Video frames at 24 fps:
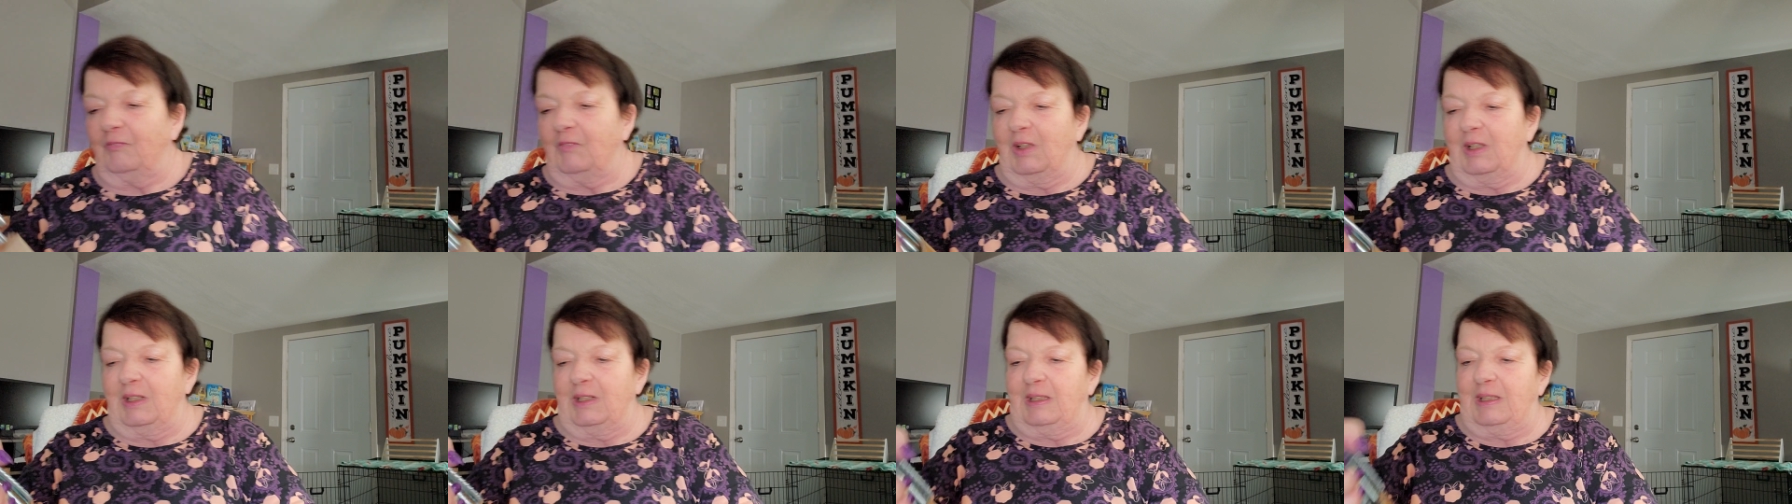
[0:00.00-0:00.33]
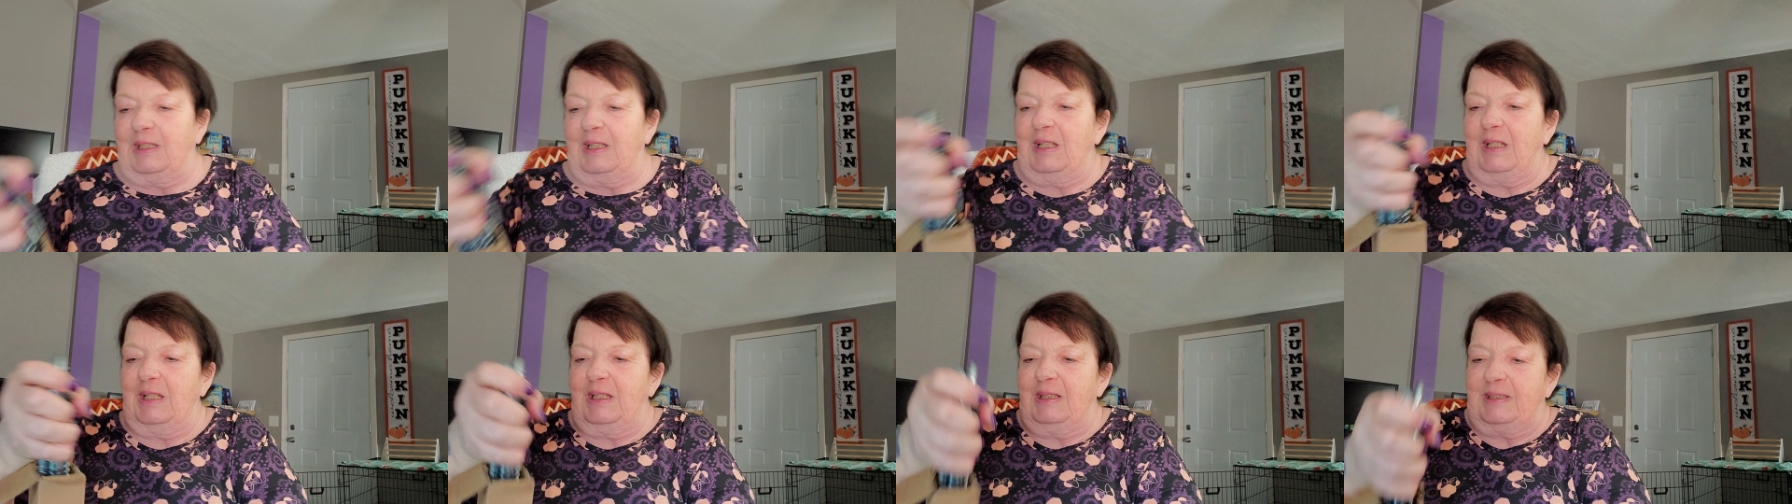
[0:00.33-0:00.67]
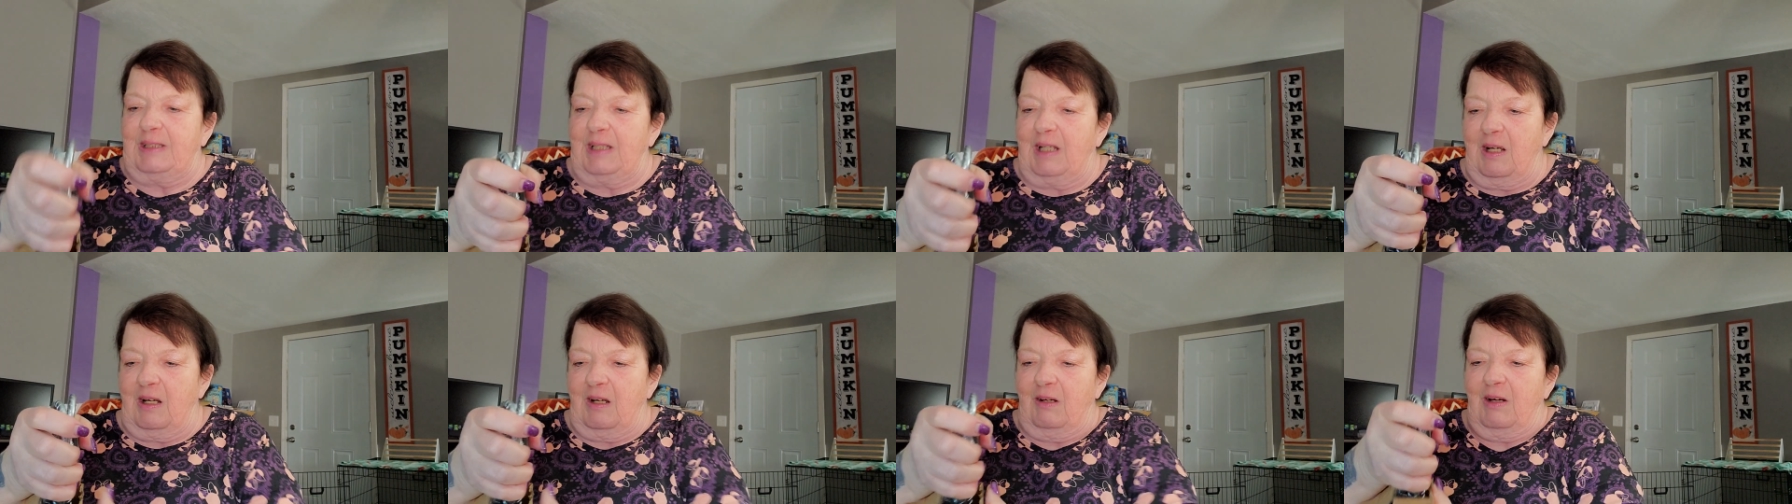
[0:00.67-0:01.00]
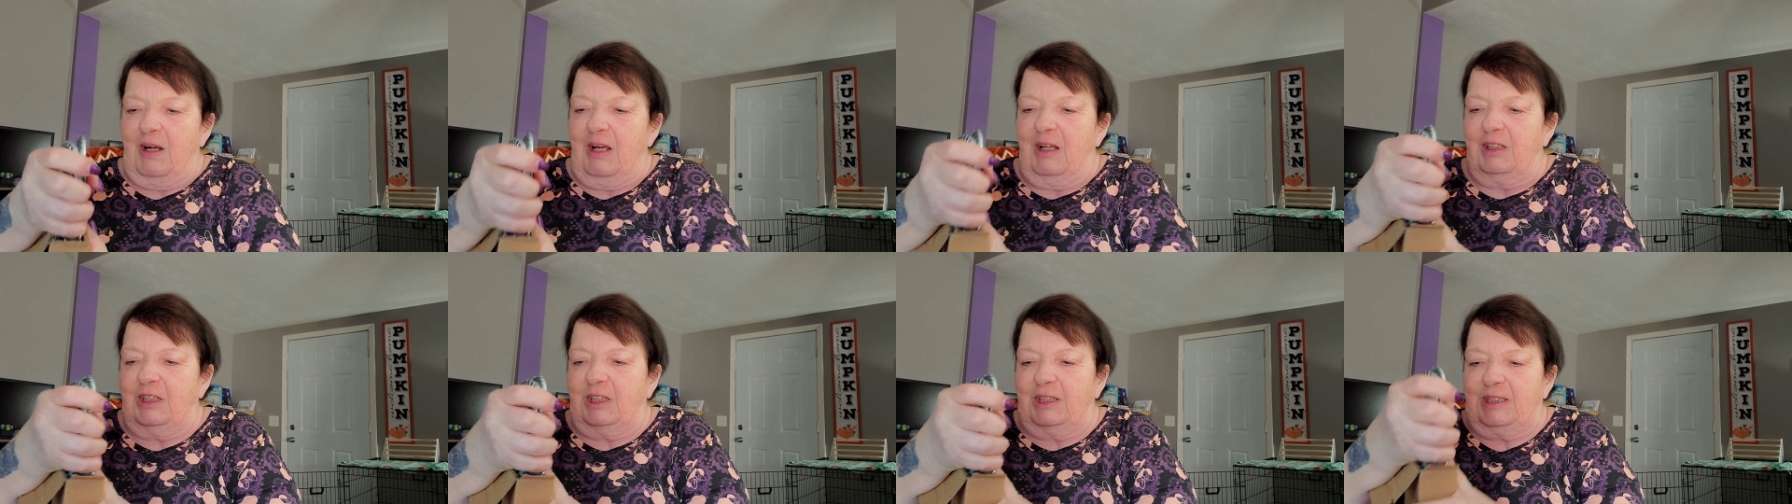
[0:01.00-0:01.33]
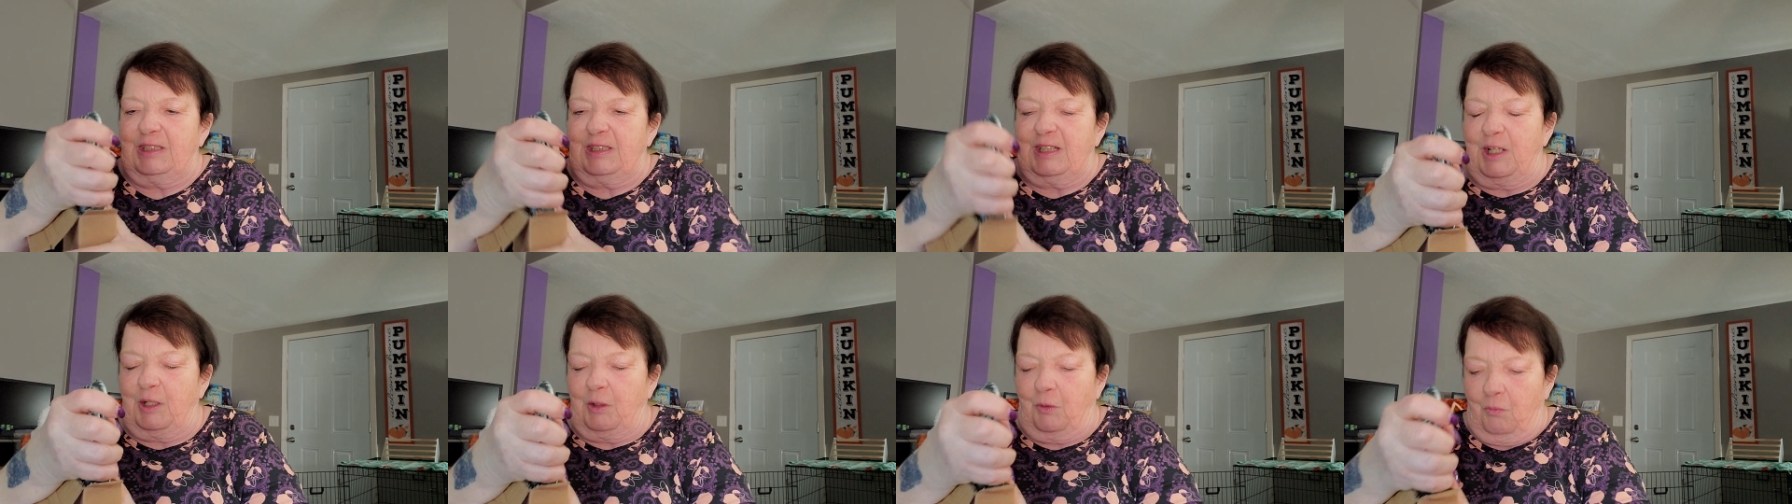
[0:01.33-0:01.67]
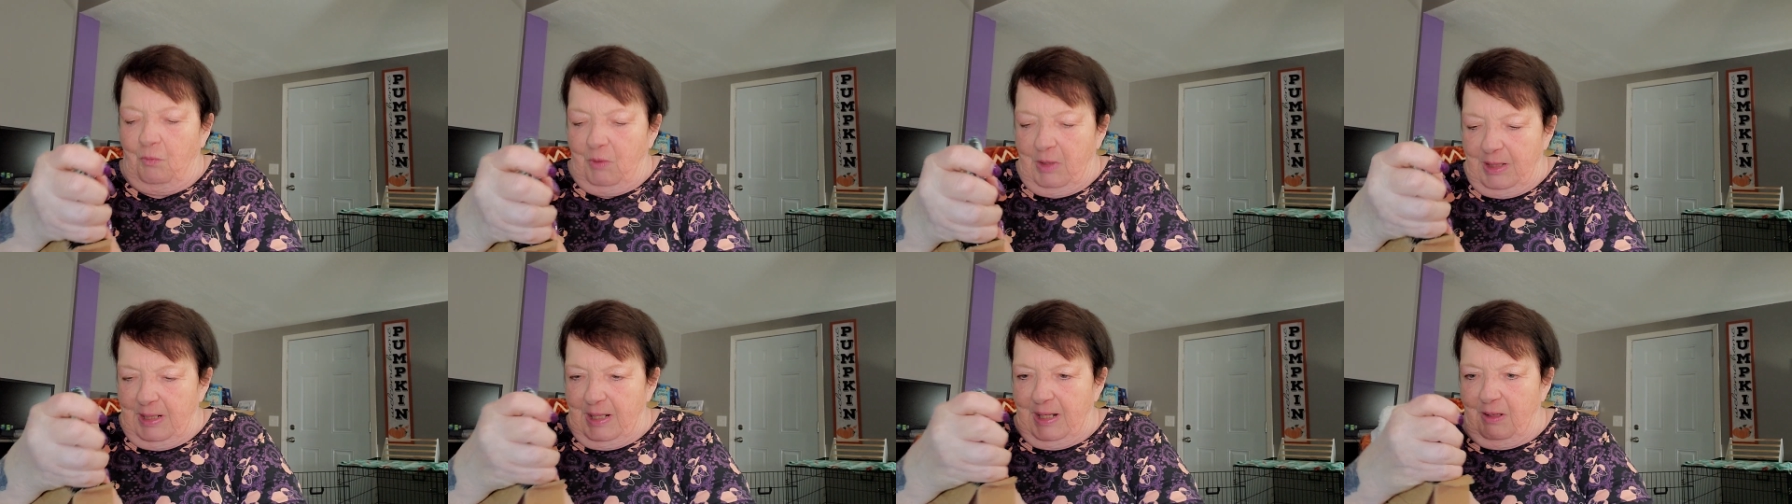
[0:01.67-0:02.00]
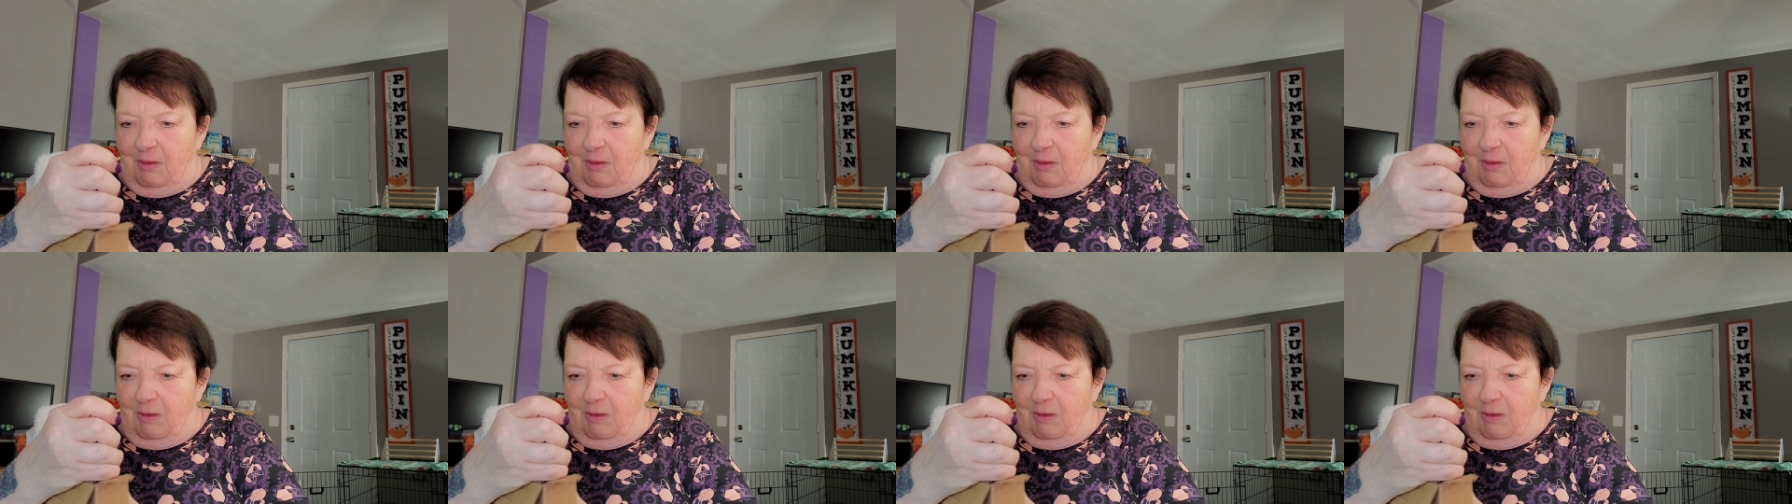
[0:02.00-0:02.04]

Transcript: But these are, I'll just take one